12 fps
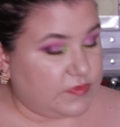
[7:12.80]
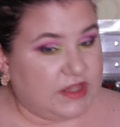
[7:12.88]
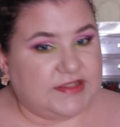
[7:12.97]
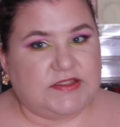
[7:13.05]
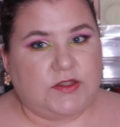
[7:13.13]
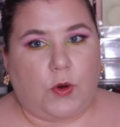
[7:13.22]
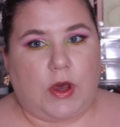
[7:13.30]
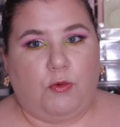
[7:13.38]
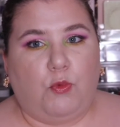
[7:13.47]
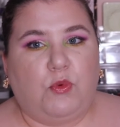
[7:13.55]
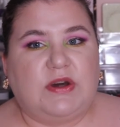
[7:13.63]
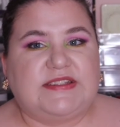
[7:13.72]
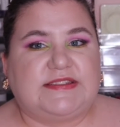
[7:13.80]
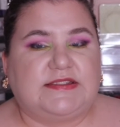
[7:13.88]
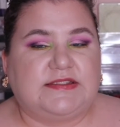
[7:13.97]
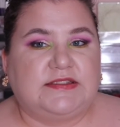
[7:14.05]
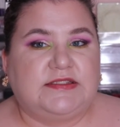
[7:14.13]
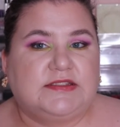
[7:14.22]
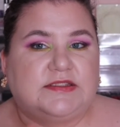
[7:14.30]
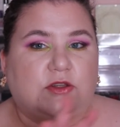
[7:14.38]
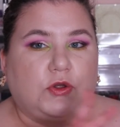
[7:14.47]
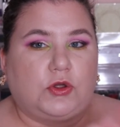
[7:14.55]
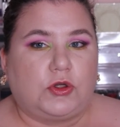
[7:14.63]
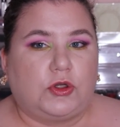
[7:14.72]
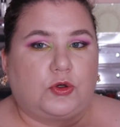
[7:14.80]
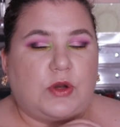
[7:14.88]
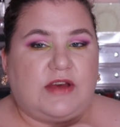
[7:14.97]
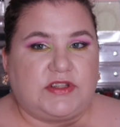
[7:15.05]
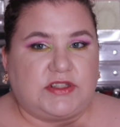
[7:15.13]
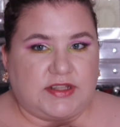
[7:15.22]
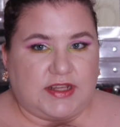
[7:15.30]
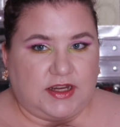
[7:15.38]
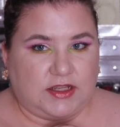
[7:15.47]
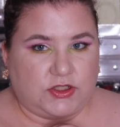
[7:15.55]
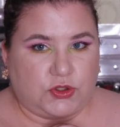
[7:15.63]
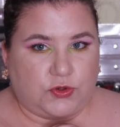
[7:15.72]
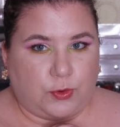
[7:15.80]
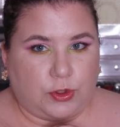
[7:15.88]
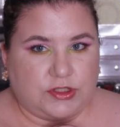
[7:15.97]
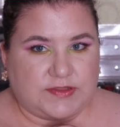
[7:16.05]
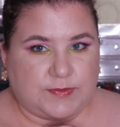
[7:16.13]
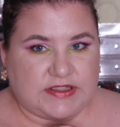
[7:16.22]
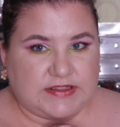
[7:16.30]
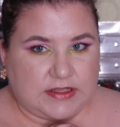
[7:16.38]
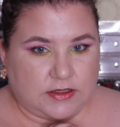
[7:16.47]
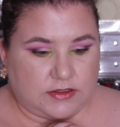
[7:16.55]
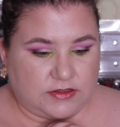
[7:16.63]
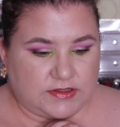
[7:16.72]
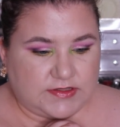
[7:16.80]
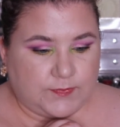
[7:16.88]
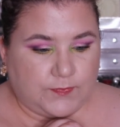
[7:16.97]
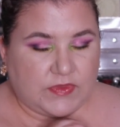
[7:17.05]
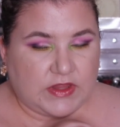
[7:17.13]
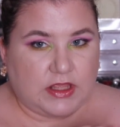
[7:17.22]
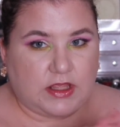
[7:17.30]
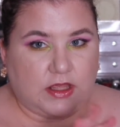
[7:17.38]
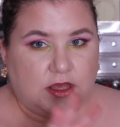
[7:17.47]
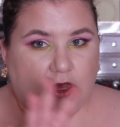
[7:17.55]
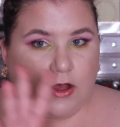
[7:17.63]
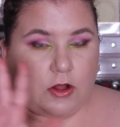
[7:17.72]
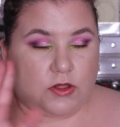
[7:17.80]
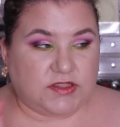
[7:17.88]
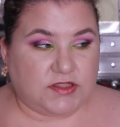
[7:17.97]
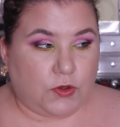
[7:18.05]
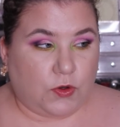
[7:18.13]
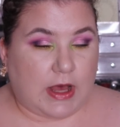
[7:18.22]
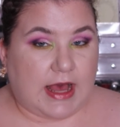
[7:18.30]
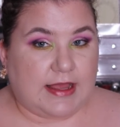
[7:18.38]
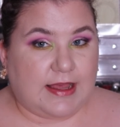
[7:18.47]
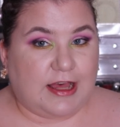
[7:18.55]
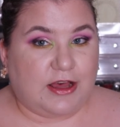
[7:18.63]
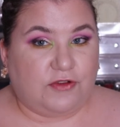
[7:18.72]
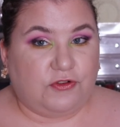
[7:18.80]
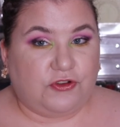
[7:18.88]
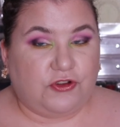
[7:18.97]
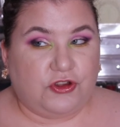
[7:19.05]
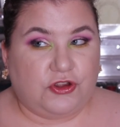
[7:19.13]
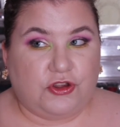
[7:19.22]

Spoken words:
so I wasn't gravitating towards my singles. Also, I have